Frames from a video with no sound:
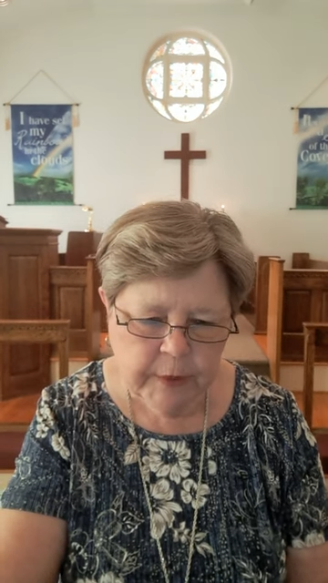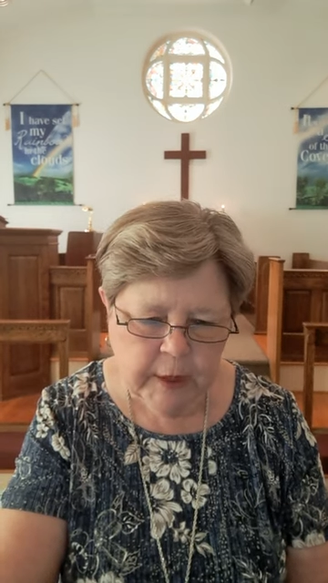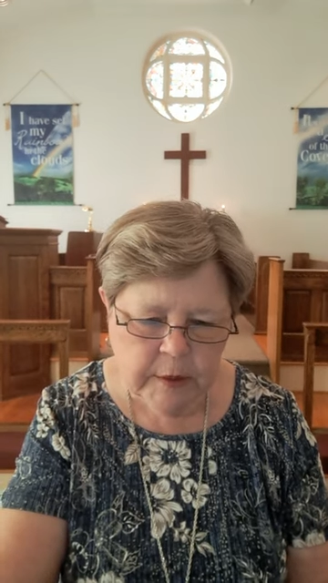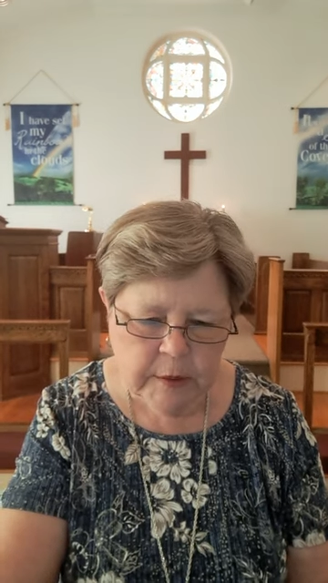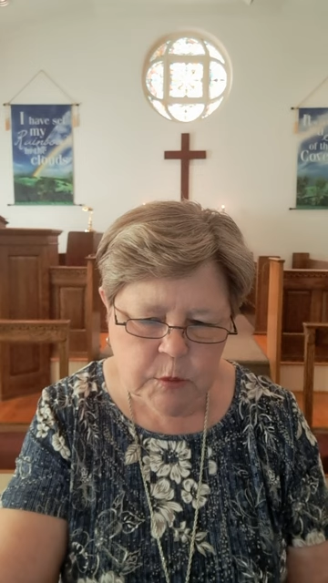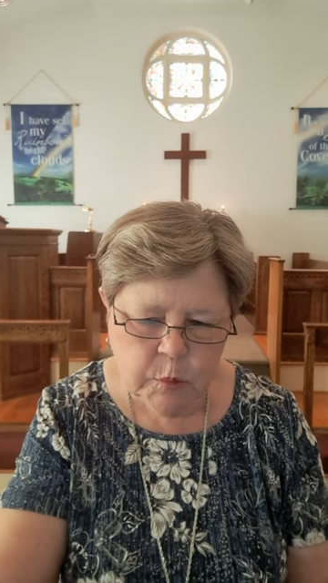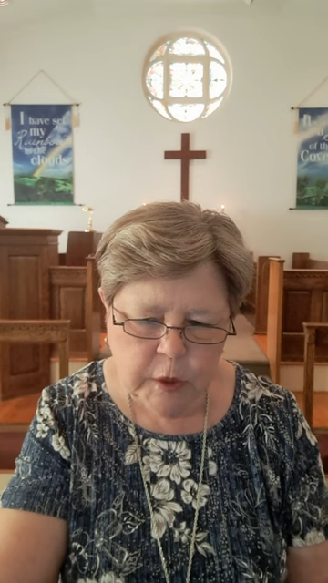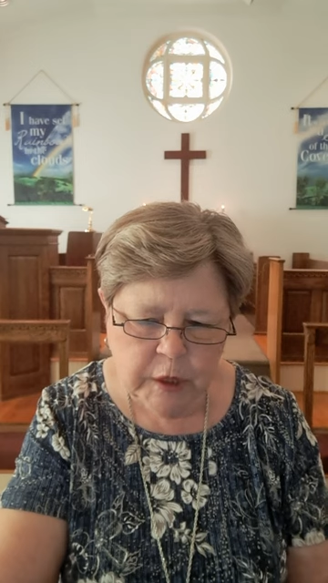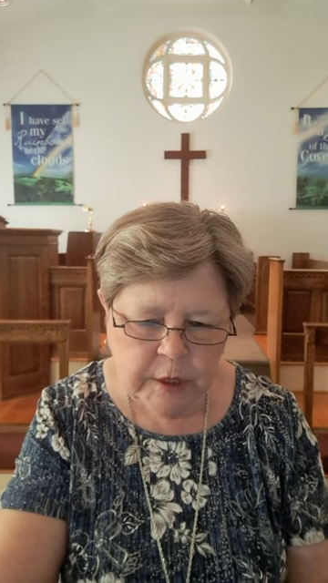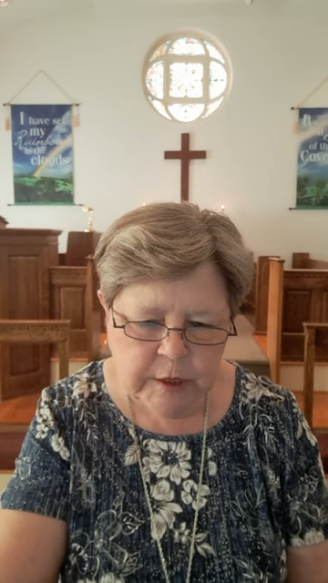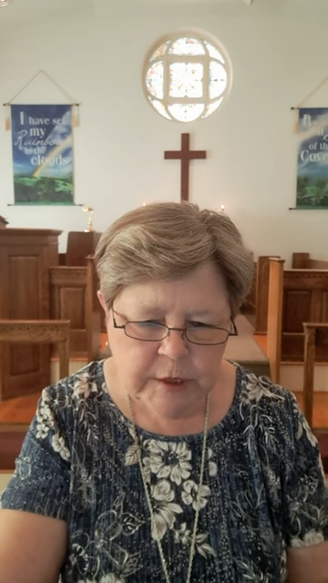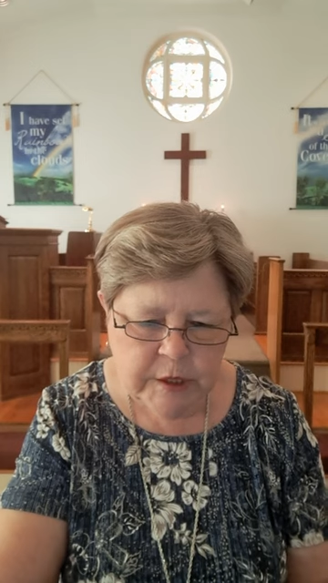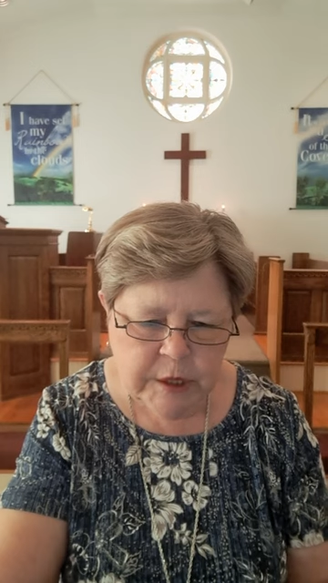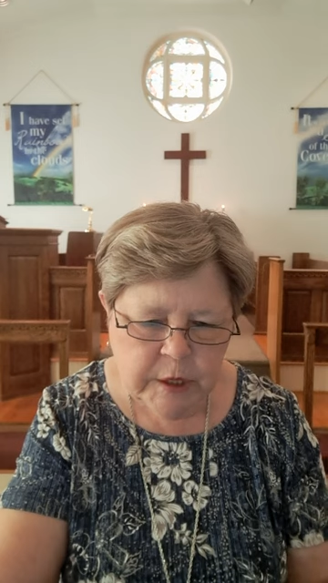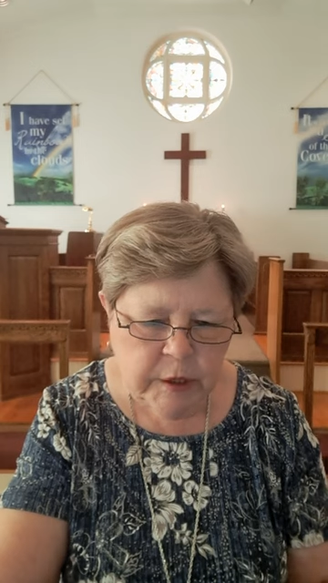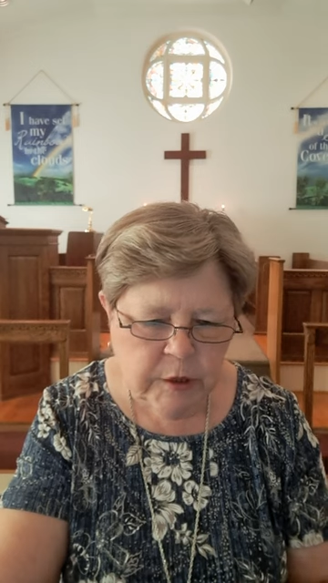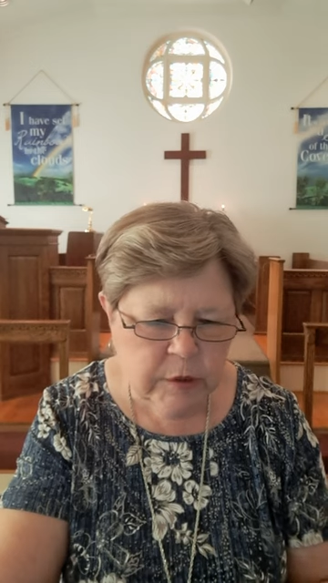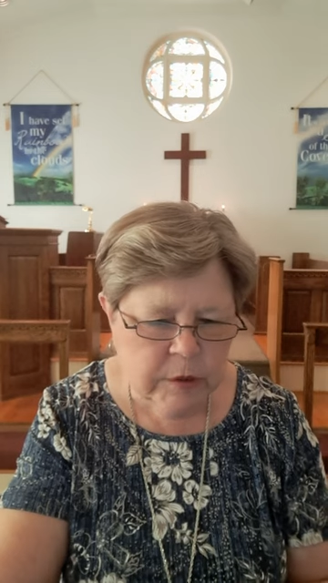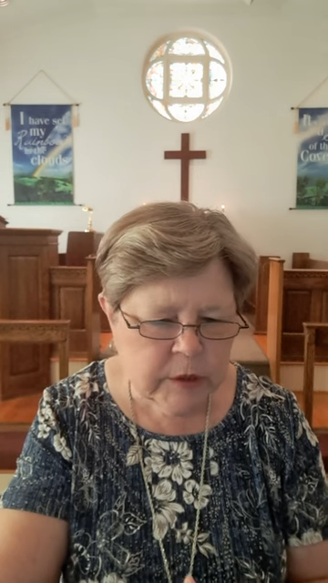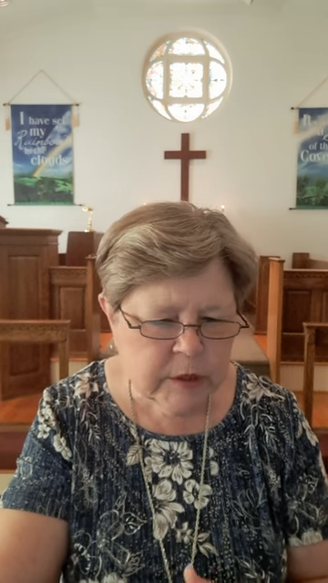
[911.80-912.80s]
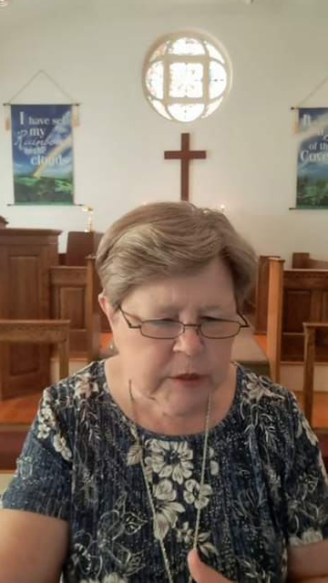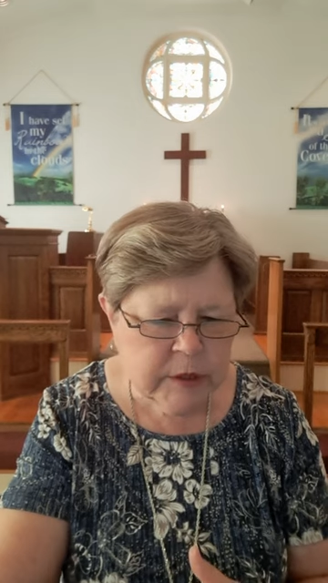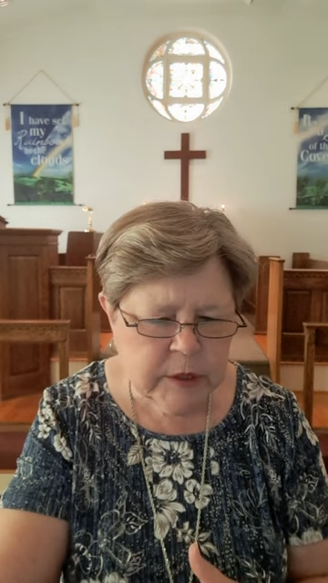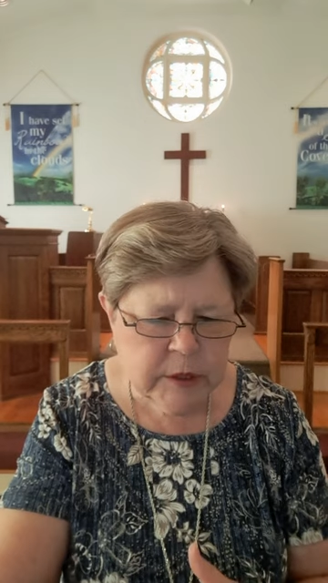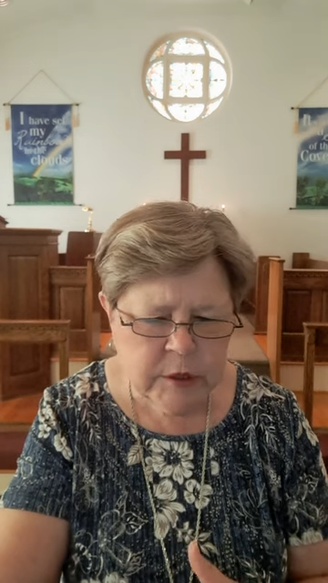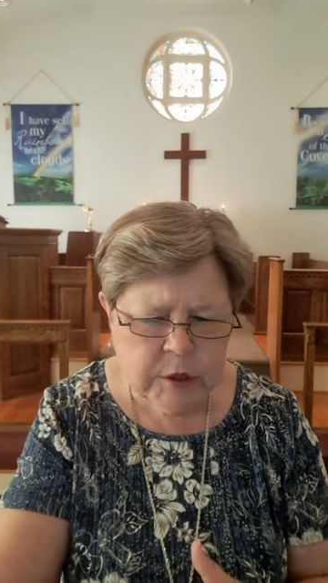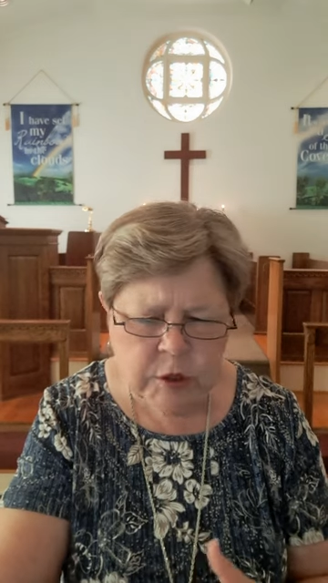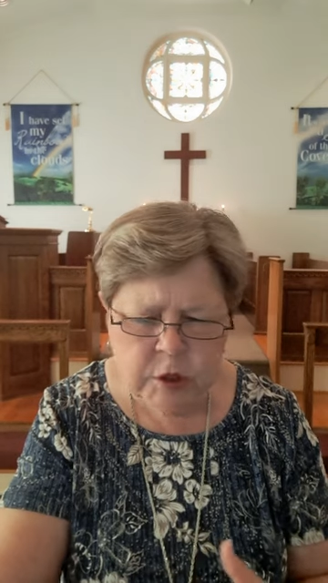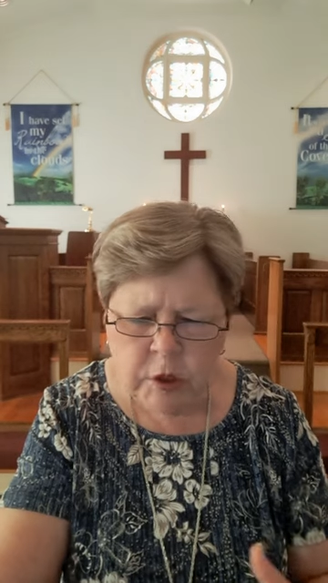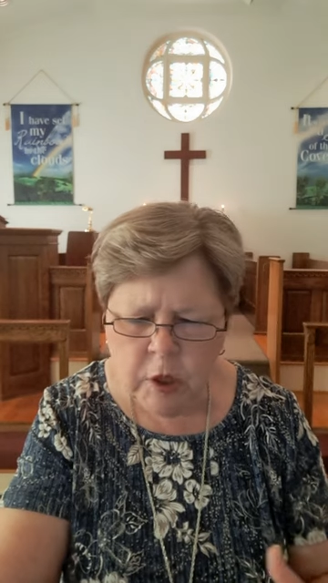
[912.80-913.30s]
as we continue to see
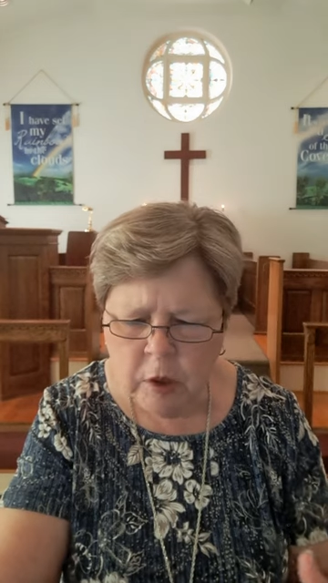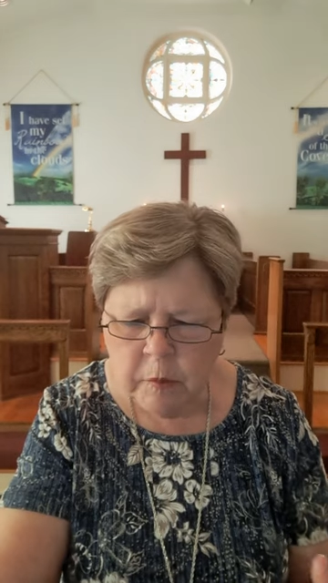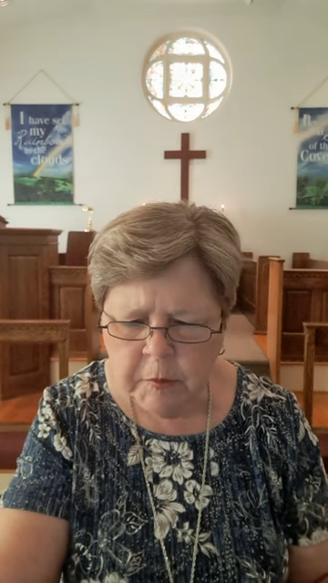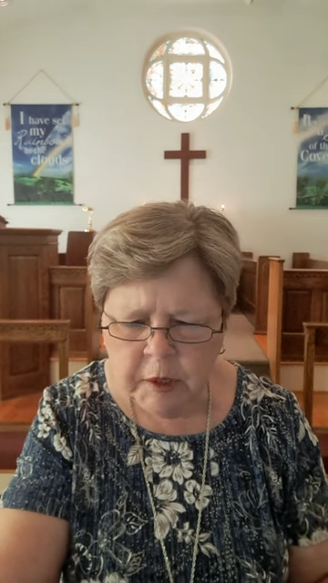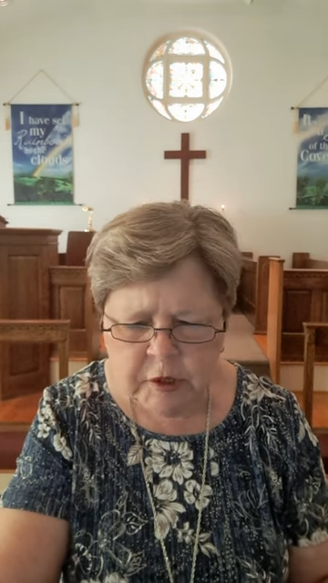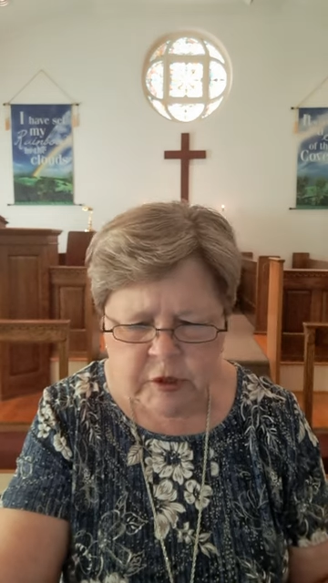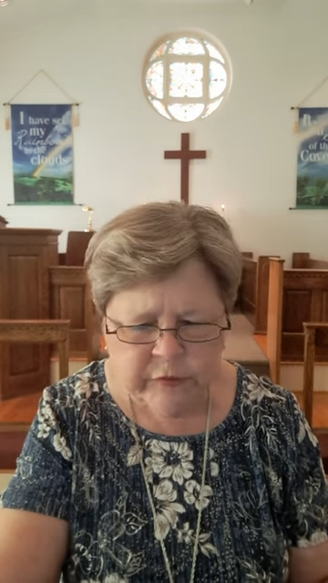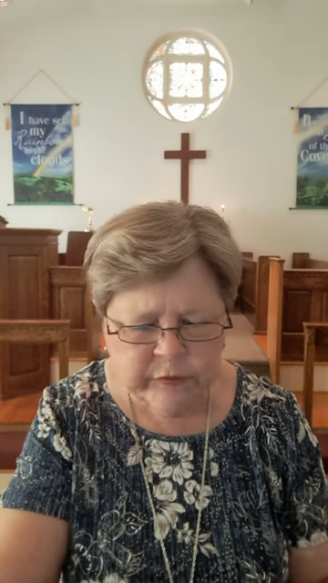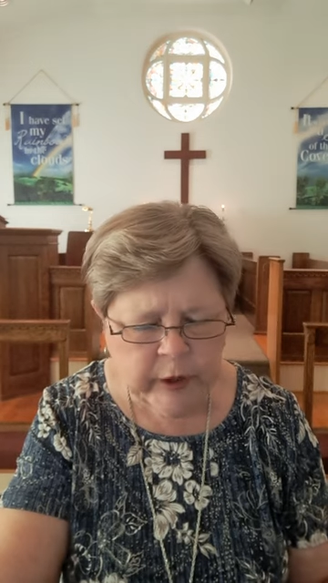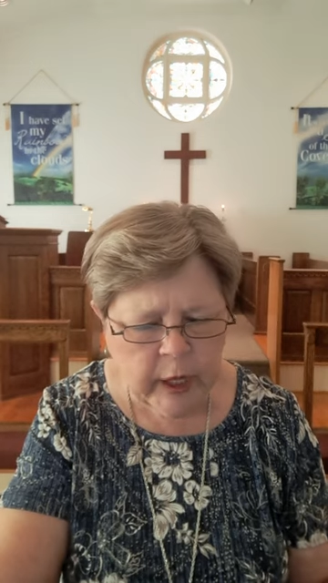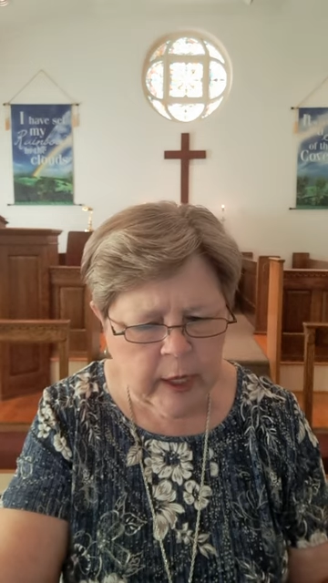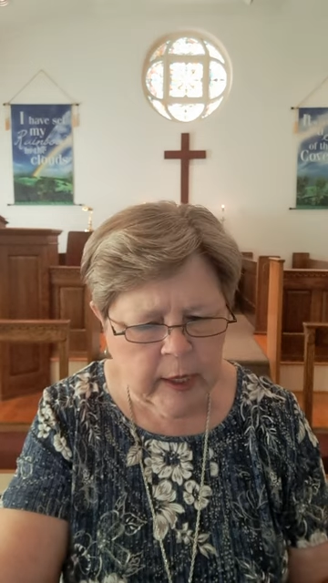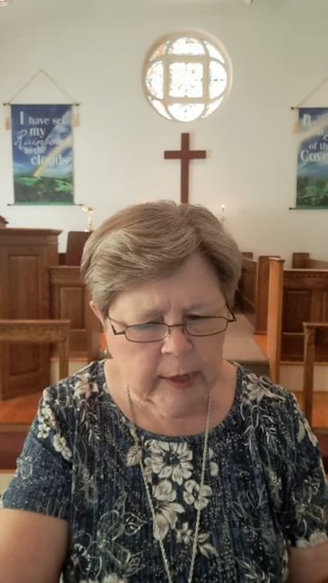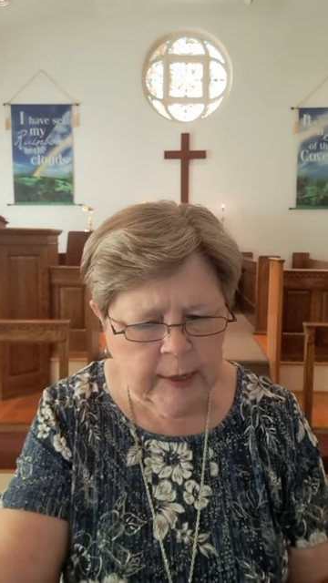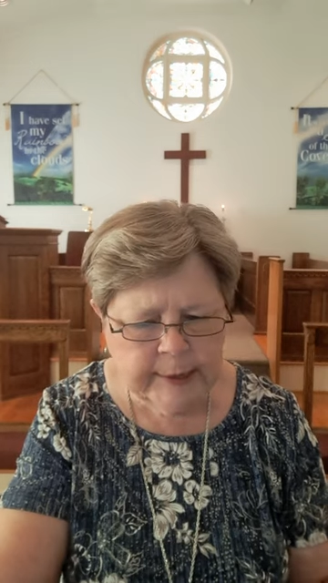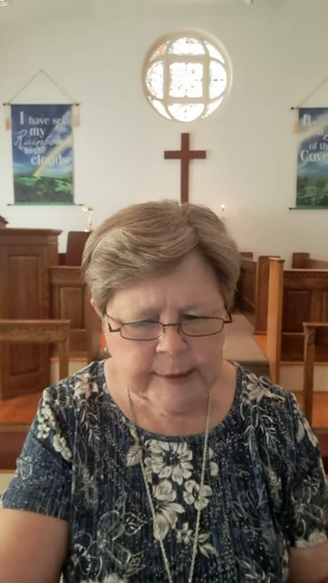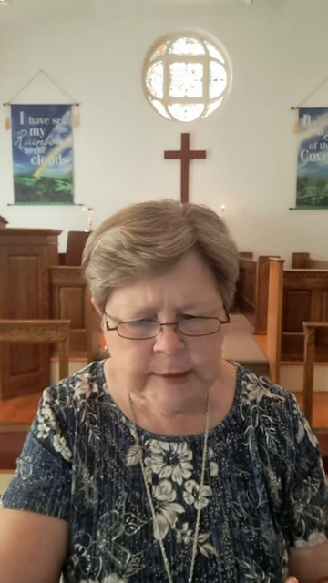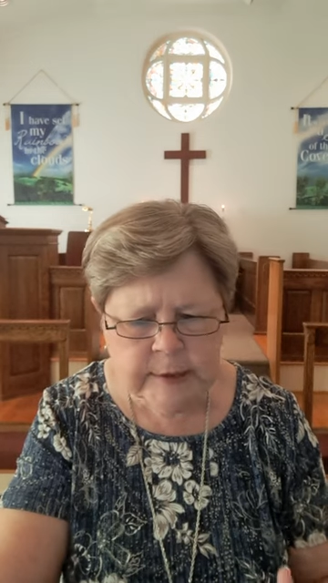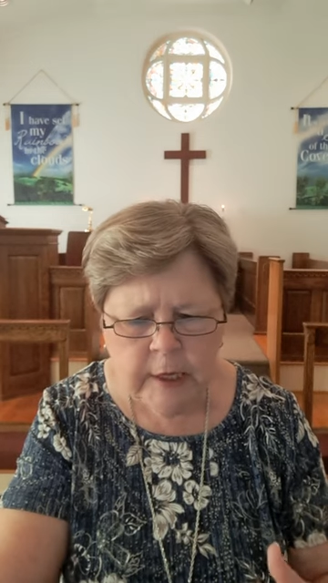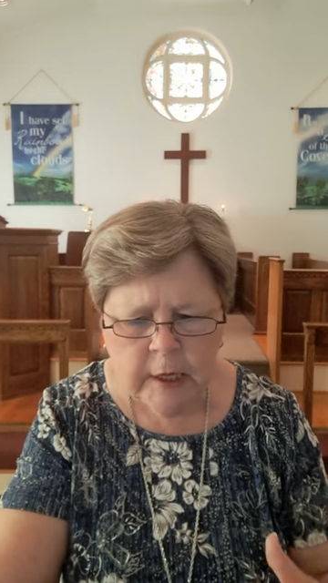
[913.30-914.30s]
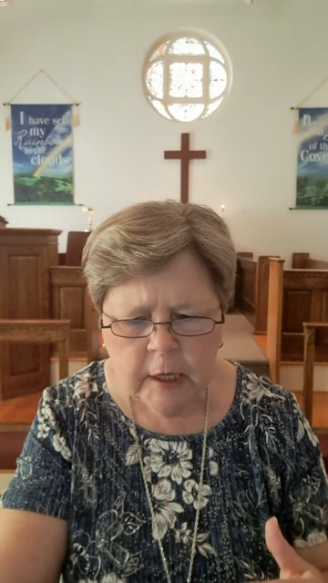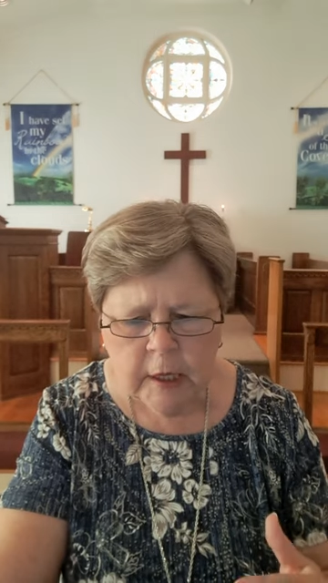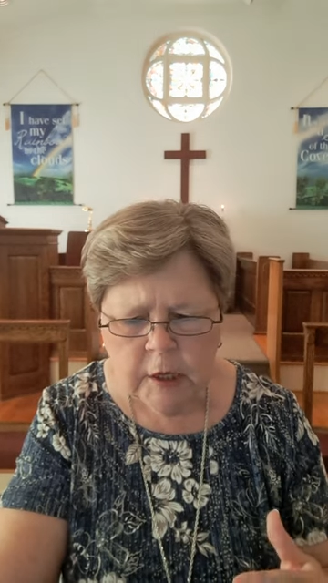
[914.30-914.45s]
so much violence,